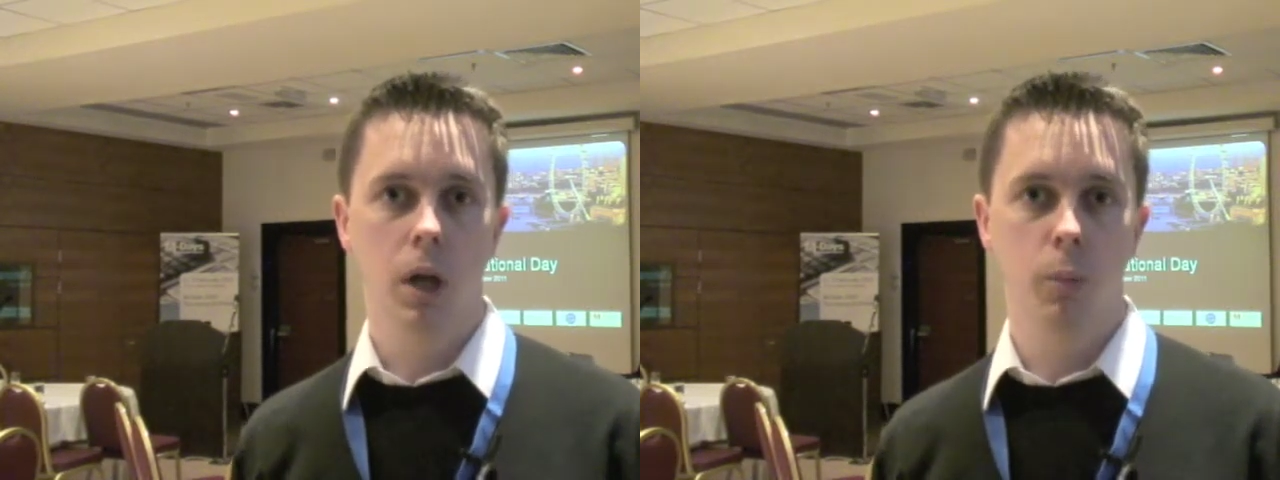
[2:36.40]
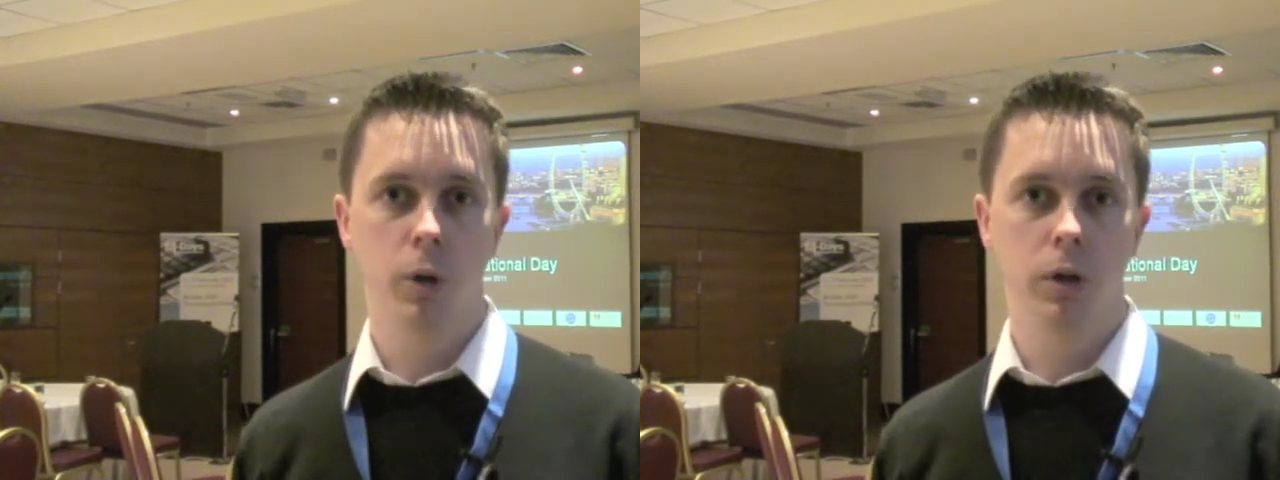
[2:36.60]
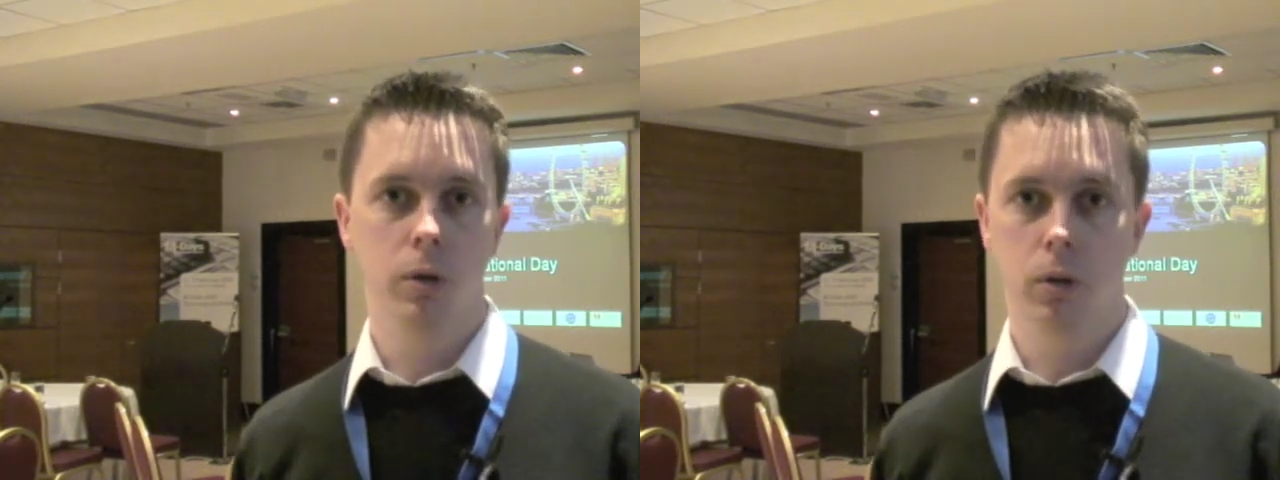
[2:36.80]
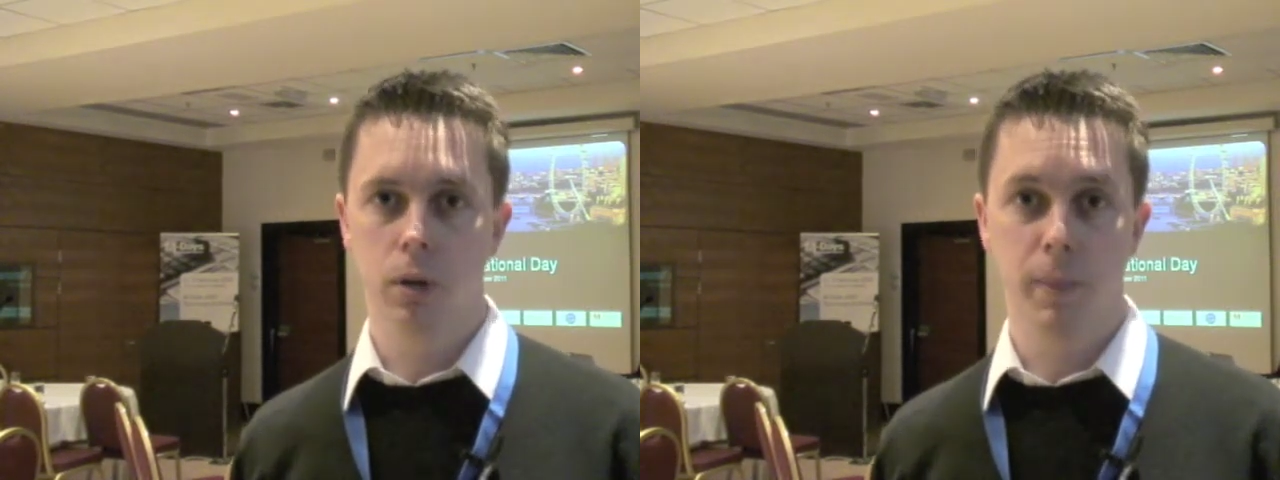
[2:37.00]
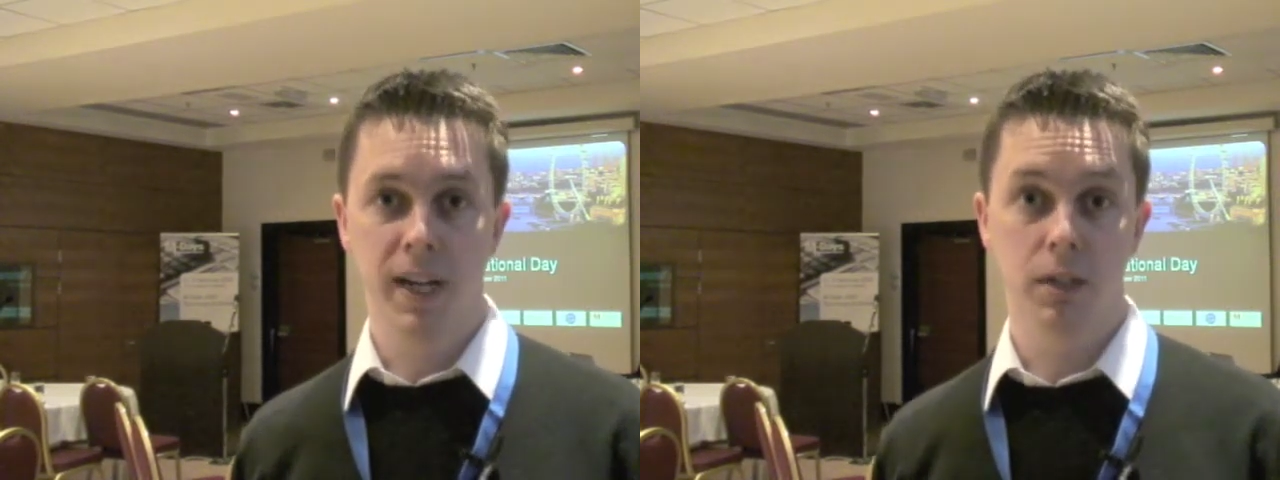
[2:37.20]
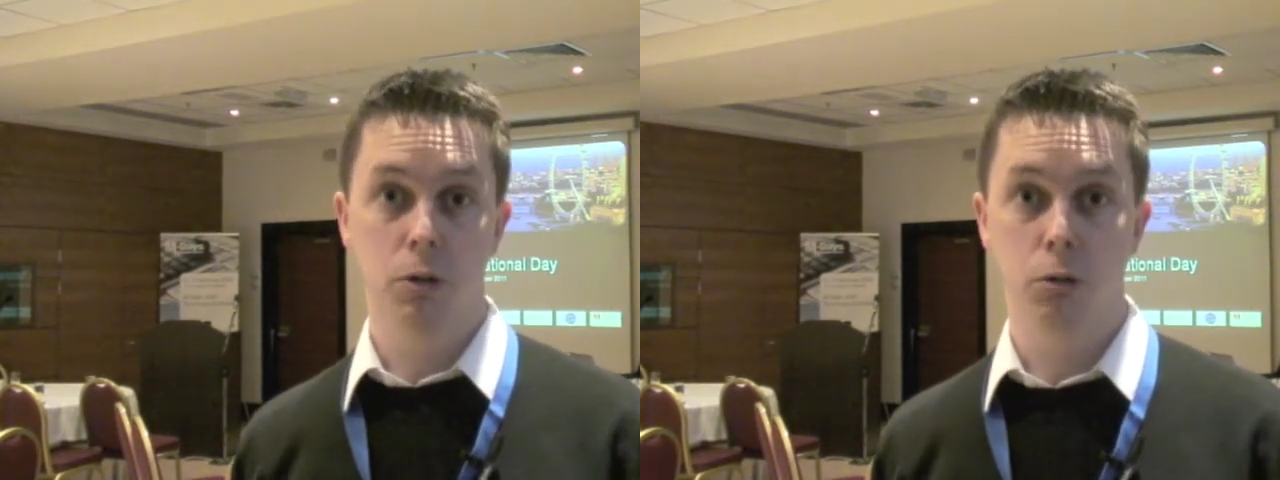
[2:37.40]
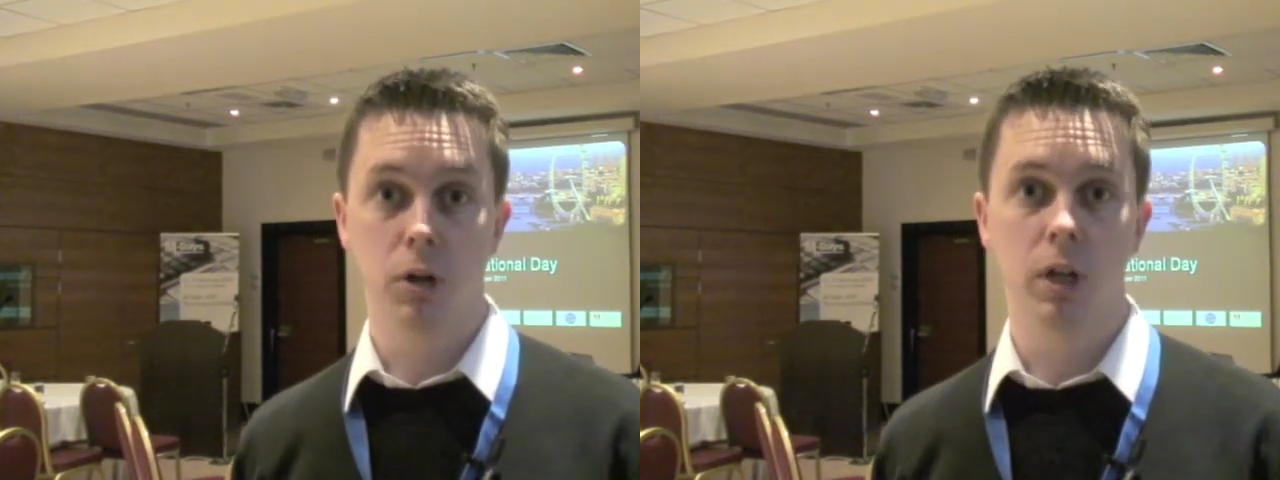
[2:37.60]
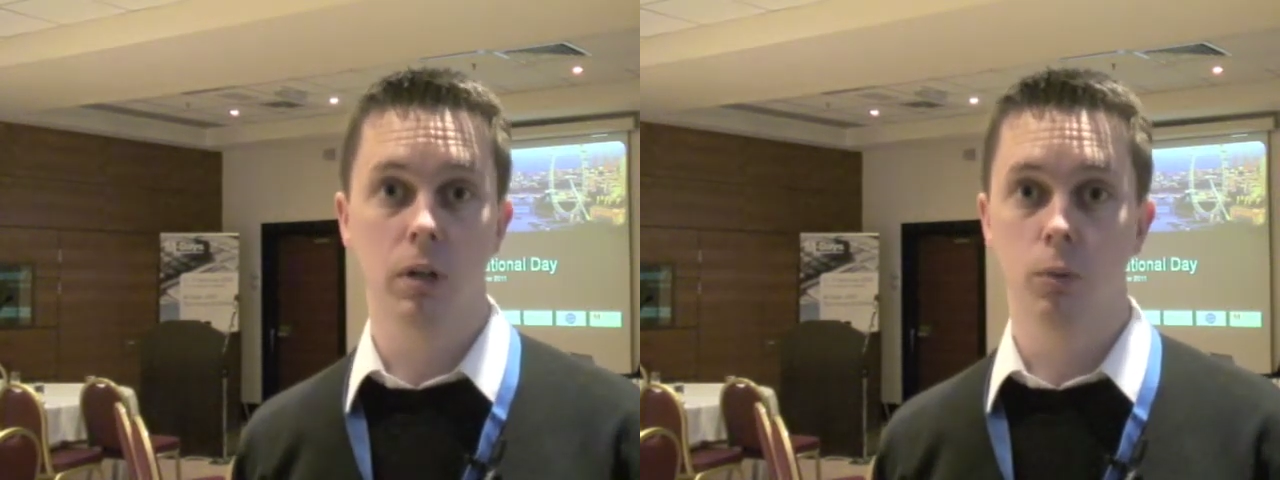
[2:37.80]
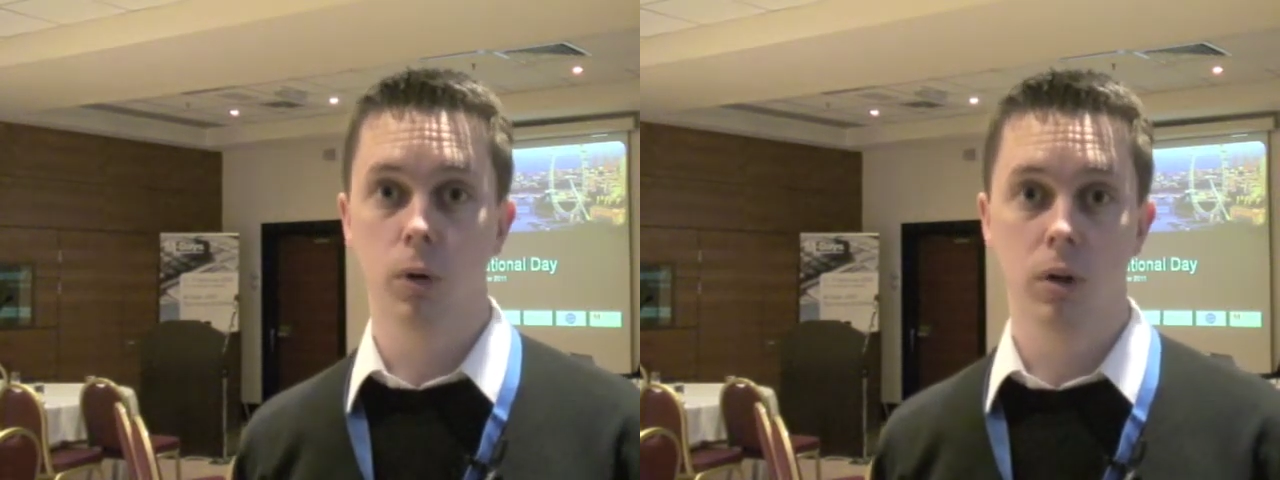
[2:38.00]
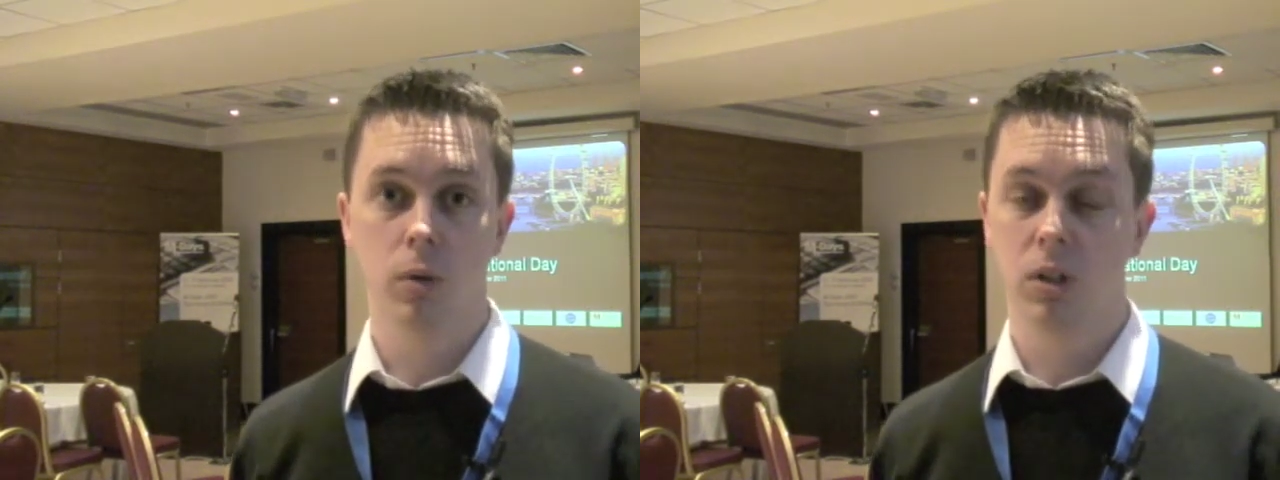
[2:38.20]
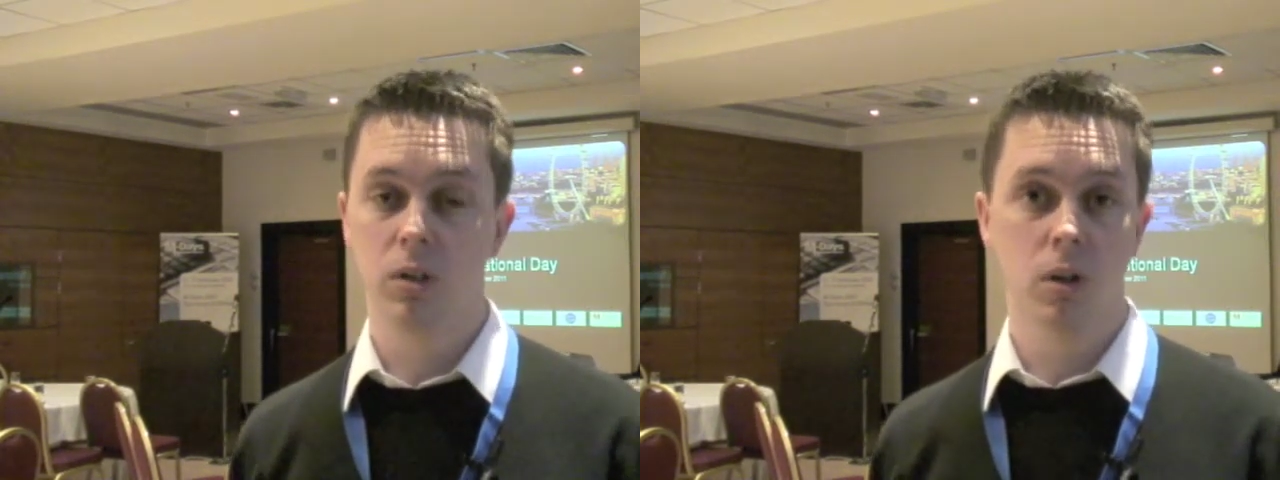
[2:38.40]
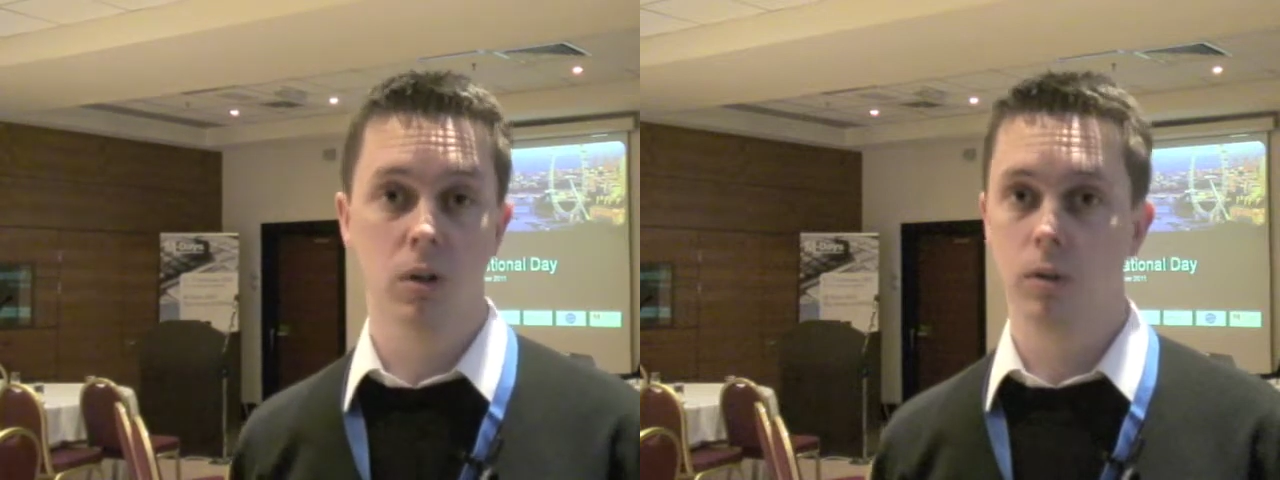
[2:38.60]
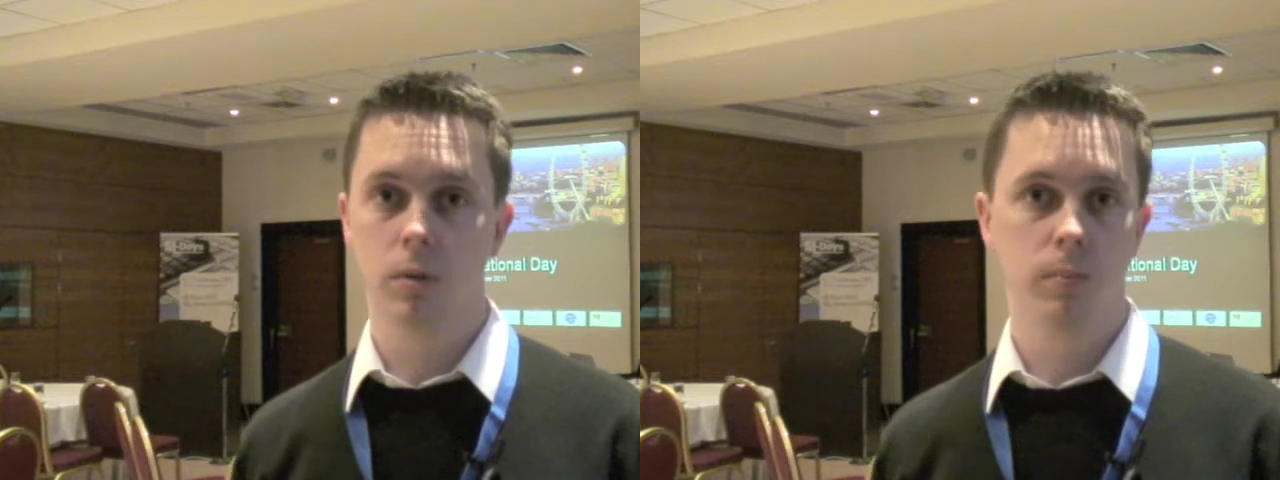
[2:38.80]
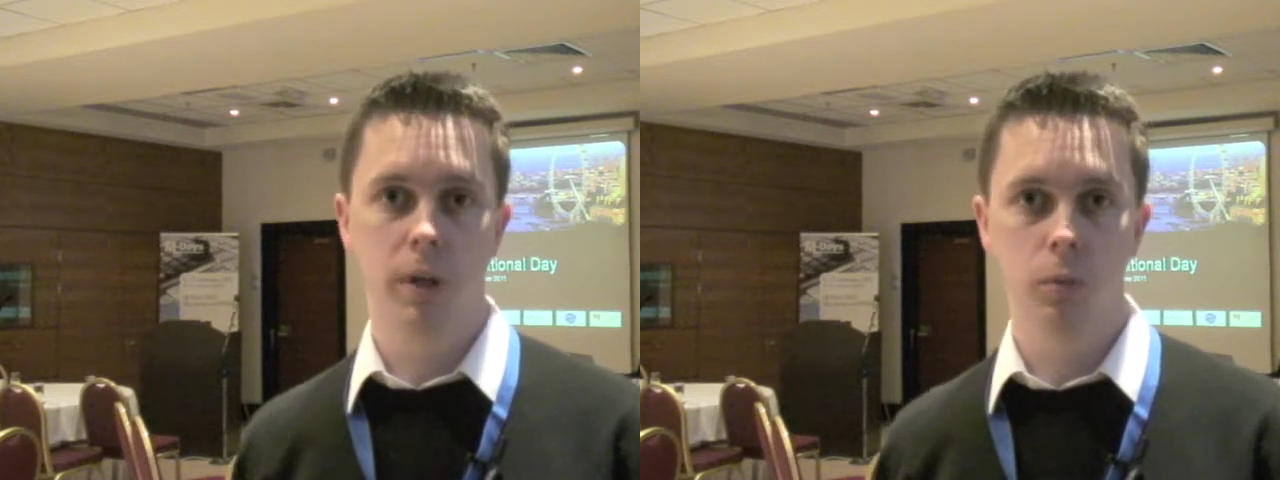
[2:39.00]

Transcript: And when you've got a packed train as well, it's not just,